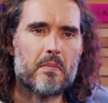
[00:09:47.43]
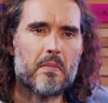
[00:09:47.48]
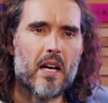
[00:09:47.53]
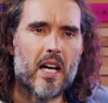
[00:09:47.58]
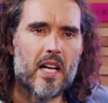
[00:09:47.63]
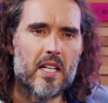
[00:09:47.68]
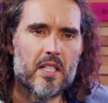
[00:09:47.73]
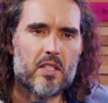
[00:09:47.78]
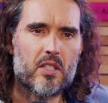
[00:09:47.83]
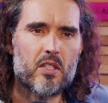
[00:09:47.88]

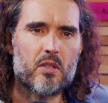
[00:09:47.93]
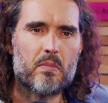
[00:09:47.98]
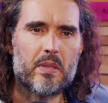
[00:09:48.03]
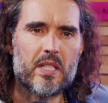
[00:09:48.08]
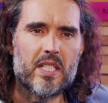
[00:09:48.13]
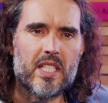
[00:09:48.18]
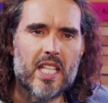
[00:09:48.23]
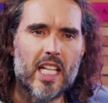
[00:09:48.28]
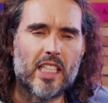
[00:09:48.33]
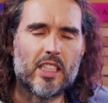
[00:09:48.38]
us to
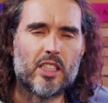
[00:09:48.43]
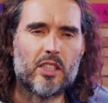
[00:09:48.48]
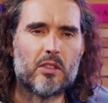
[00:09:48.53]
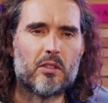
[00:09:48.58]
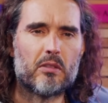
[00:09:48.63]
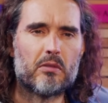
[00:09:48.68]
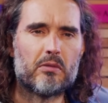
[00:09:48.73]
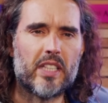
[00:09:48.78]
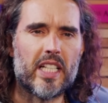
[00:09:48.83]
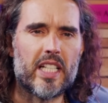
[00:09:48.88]

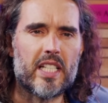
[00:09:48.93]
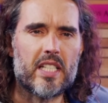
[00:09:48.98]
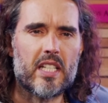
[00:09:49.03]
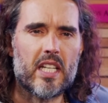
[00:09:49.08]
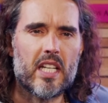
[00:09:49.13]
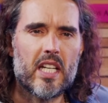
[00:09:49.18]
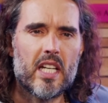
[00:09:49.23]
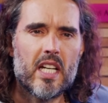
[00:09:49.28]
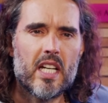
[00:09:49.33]
potential risk.